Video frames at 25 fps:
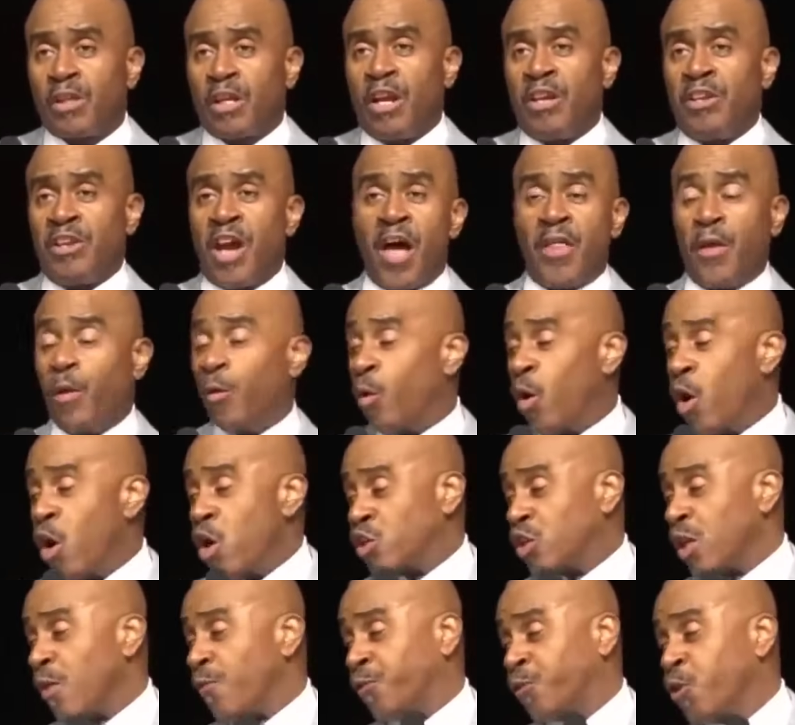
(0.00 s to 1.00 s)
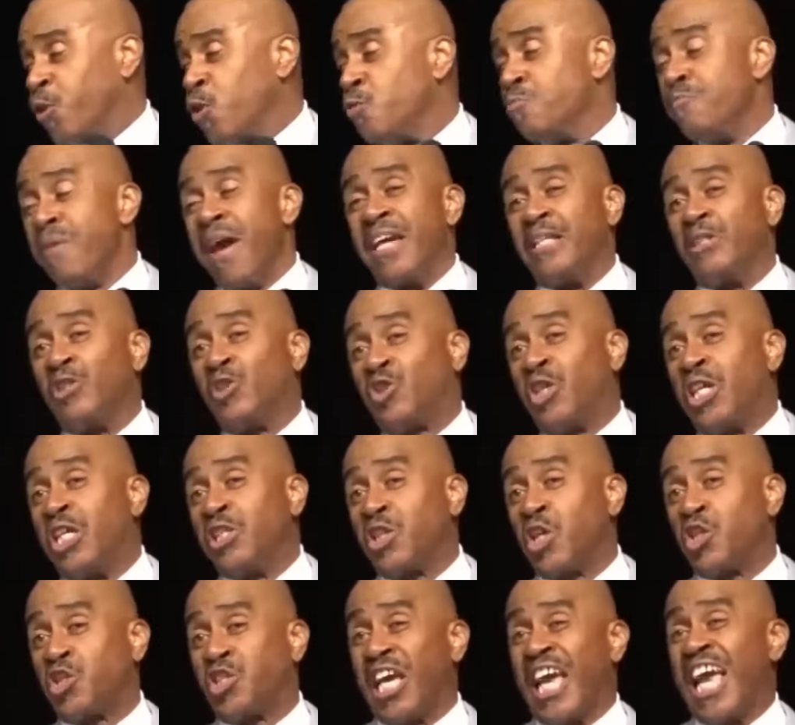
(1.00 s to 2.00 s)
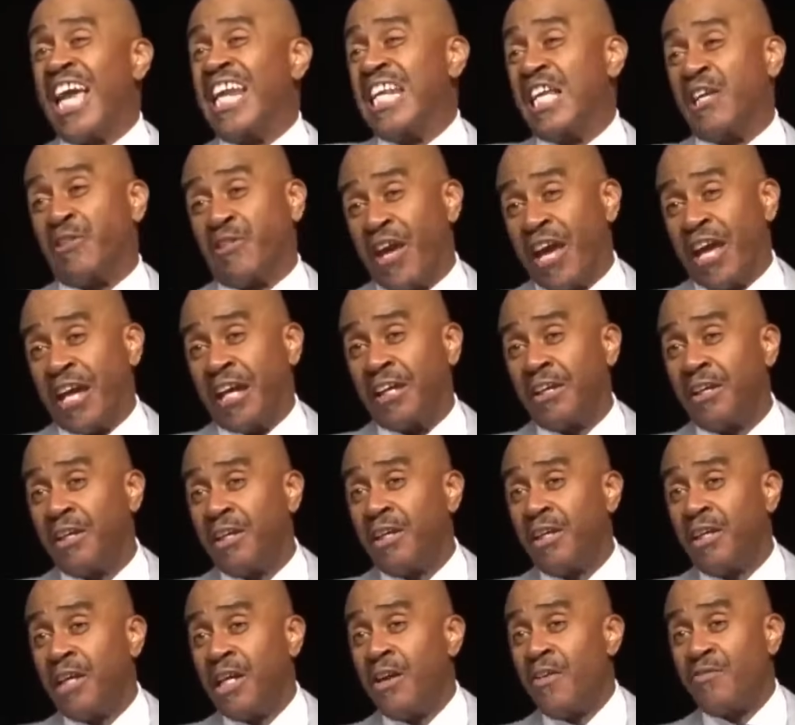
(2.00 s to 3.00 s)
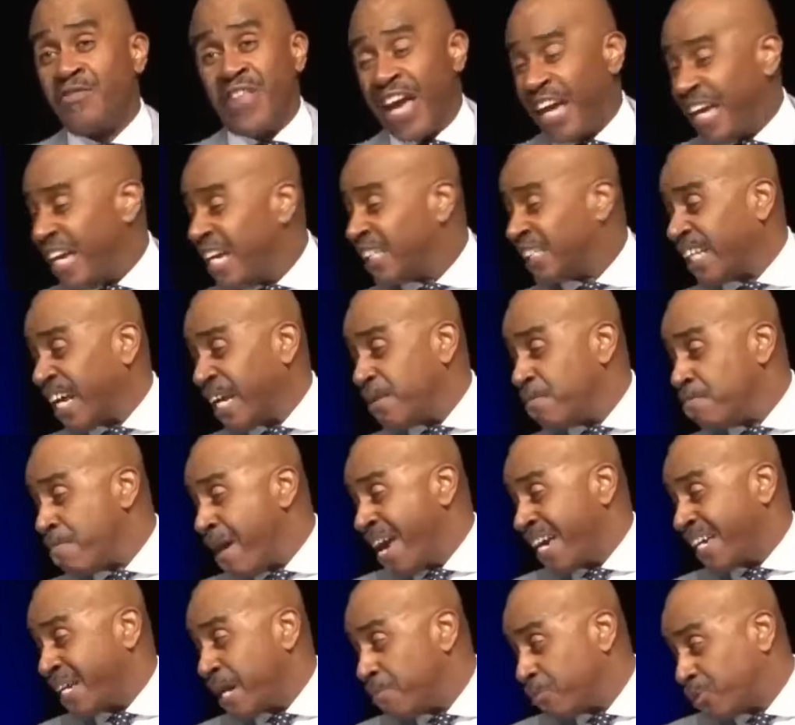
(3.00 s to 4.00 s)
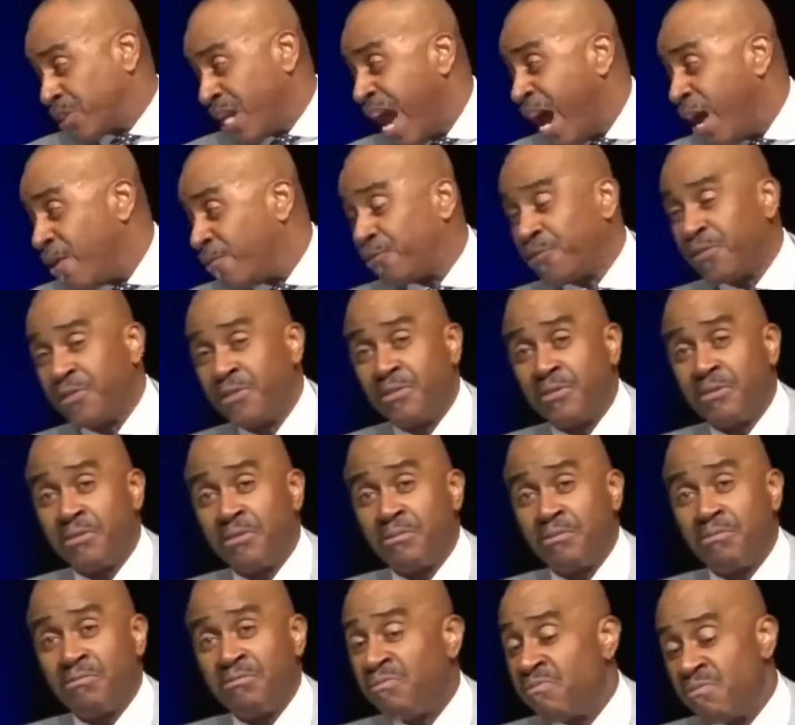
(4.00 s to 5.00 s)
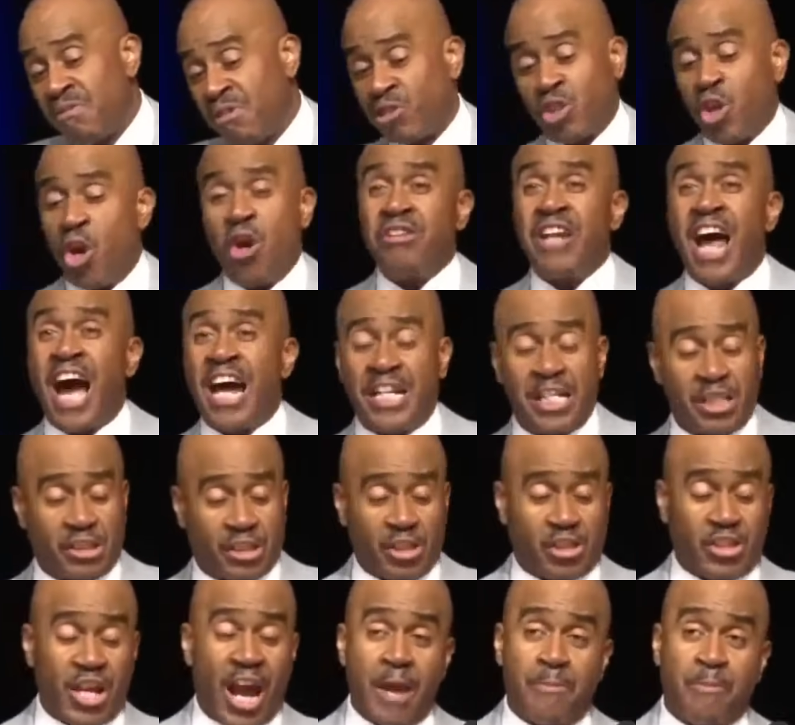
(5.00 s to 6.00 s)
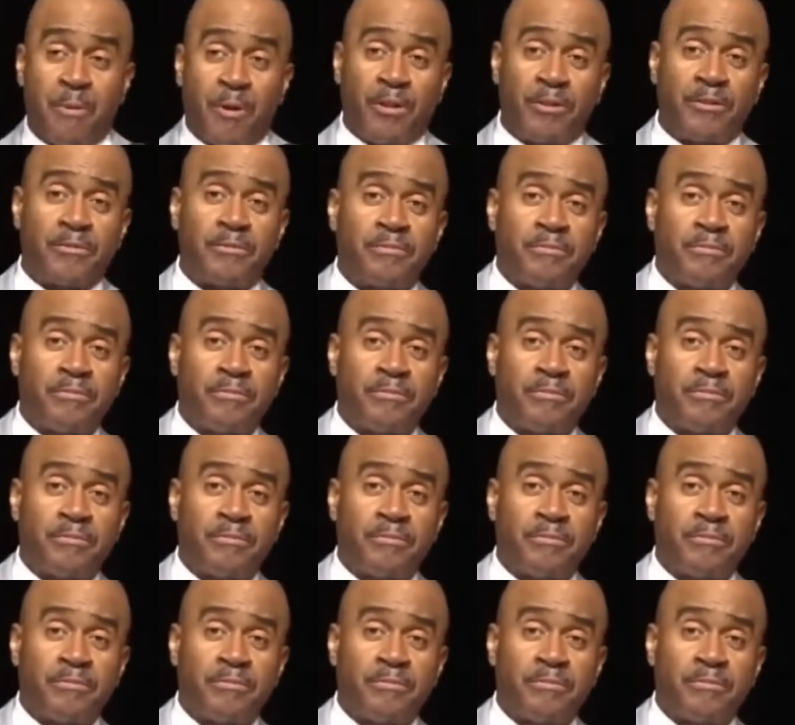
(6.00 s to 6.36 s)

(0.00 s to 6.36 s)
In other words, if you make Jesus anything that he didn't make himself, you're not his disciple.